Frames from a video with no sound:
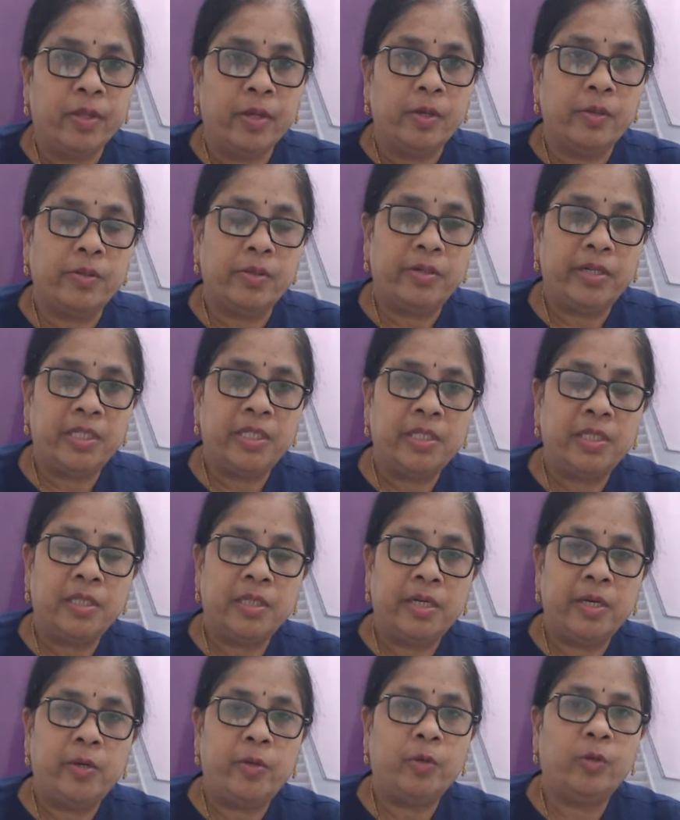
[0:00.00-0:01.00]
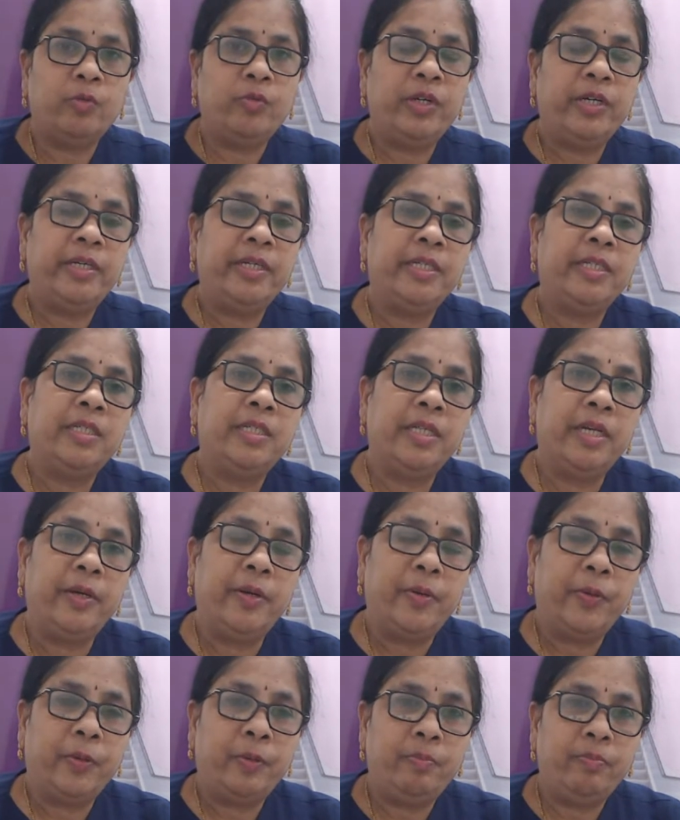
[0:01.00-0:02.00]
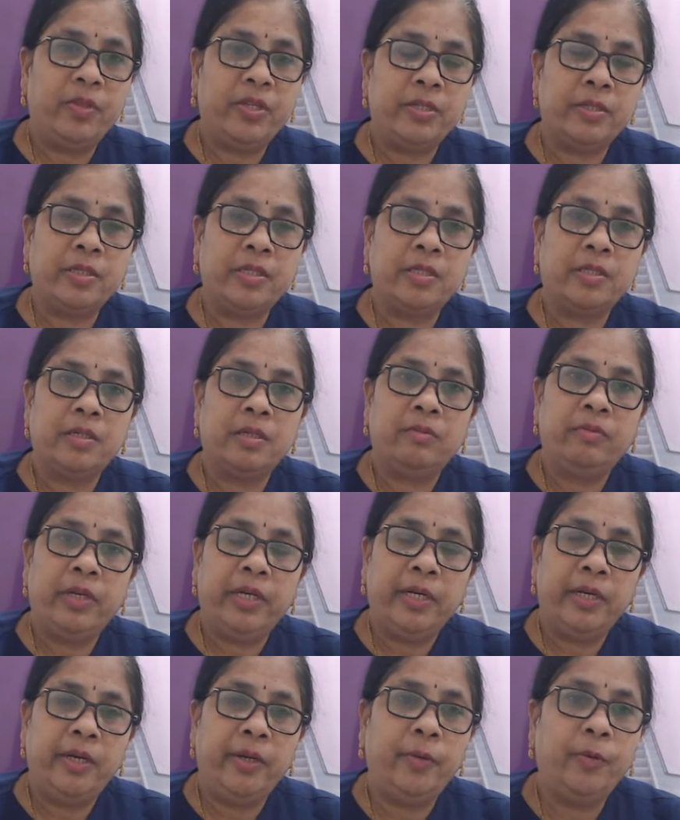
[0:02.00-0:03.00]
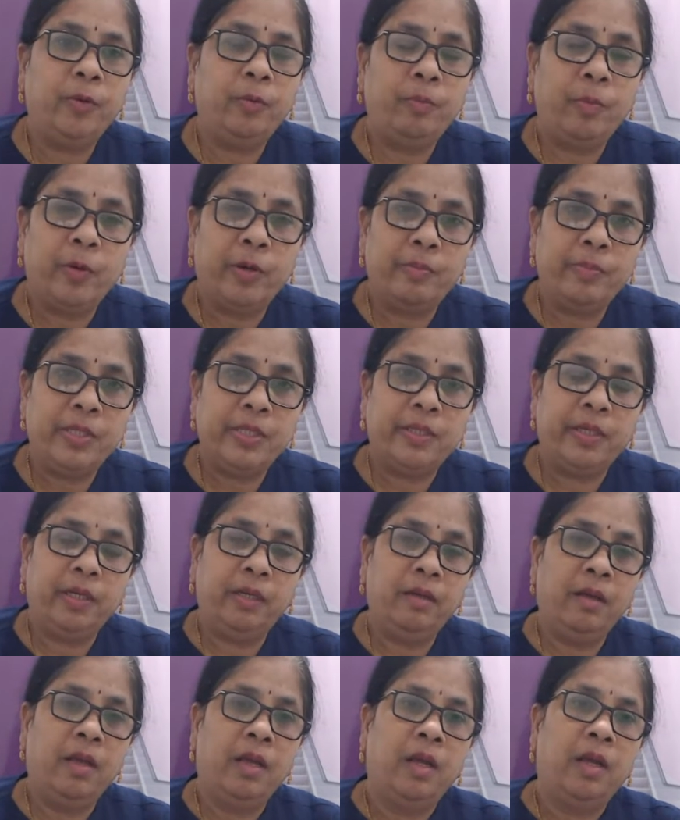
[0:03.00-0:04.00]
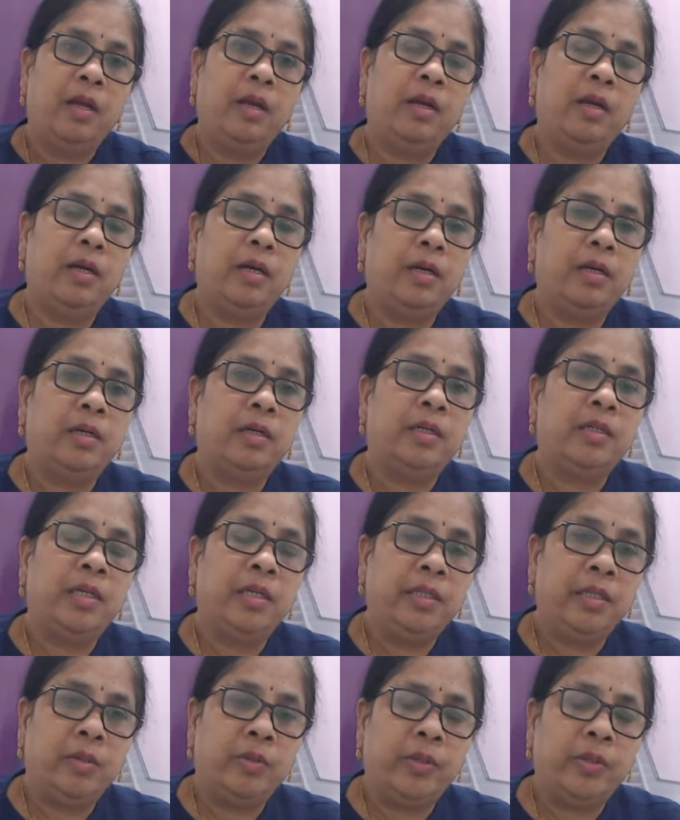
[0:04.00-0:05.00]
So resistant ovarian syndrome, this is a very new, promising, and the